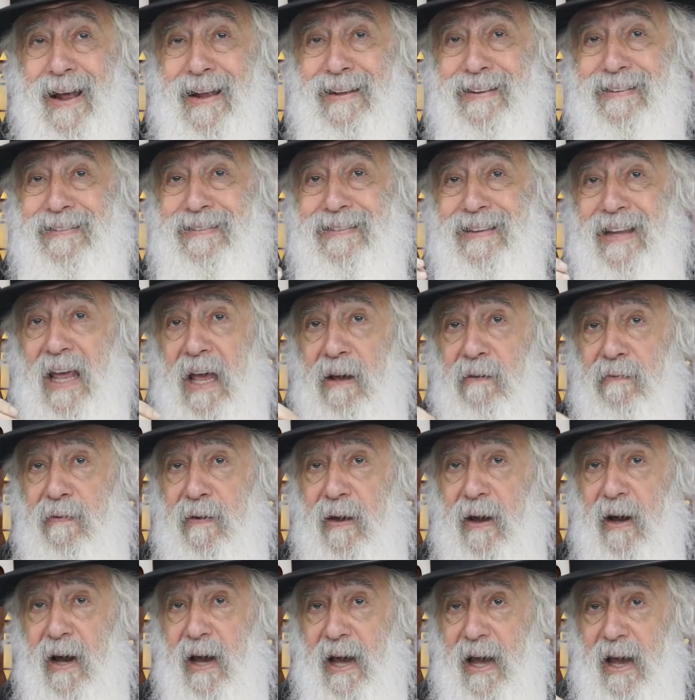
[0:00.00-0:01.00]

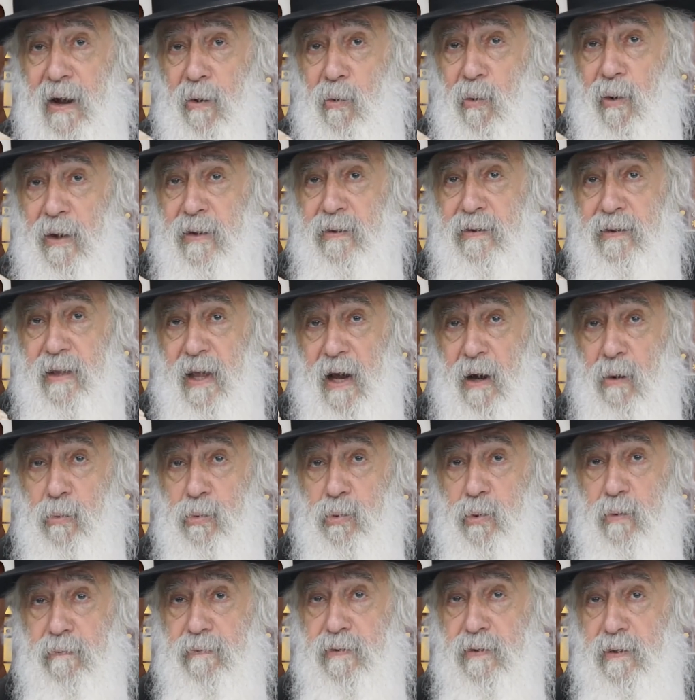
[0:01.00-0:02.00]
Never I went
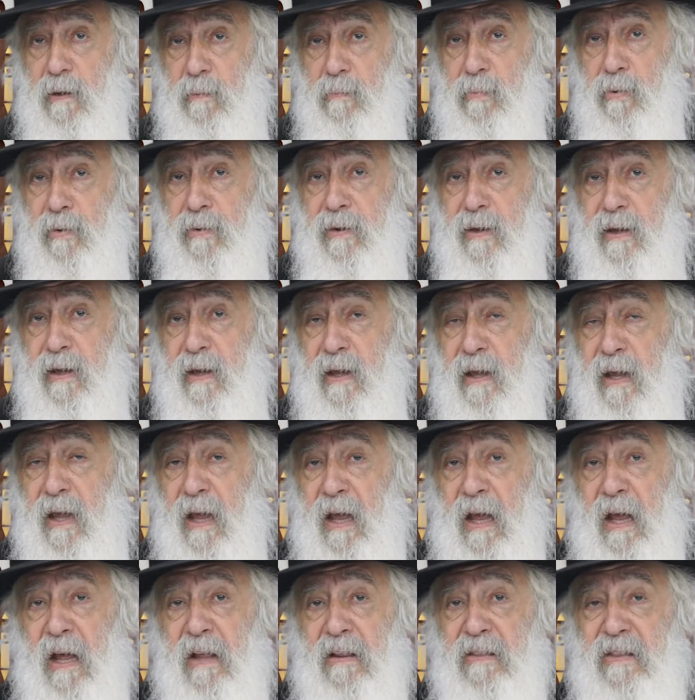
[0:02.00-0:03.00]
out with somebody.
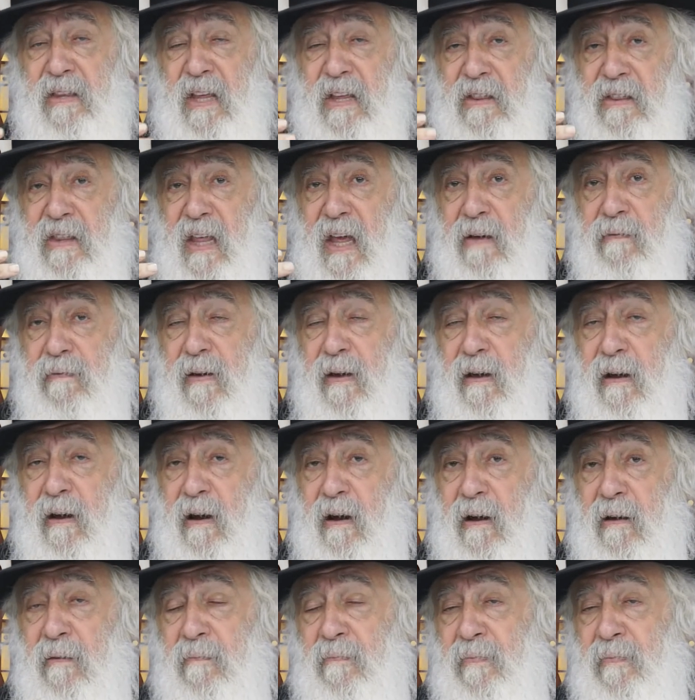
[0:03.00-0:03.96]
They never.